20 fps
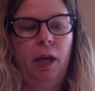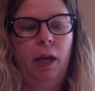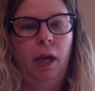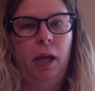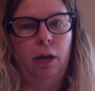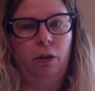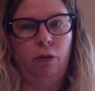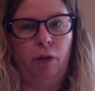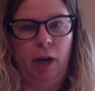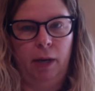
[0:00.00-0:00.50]

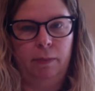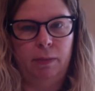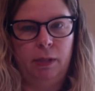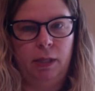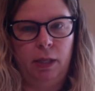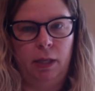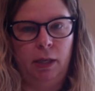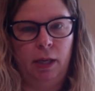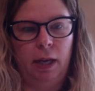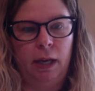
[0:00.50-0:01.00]
in a crime
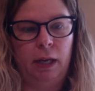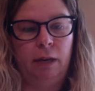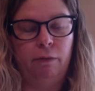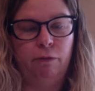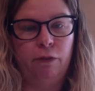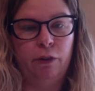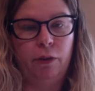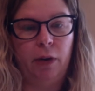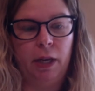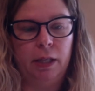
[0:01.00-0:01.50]
scene, again, in
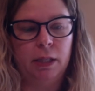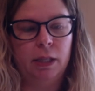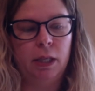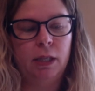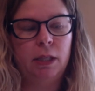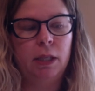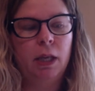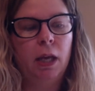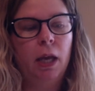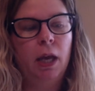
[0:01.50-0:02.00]

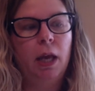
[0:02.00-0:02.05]
forensics,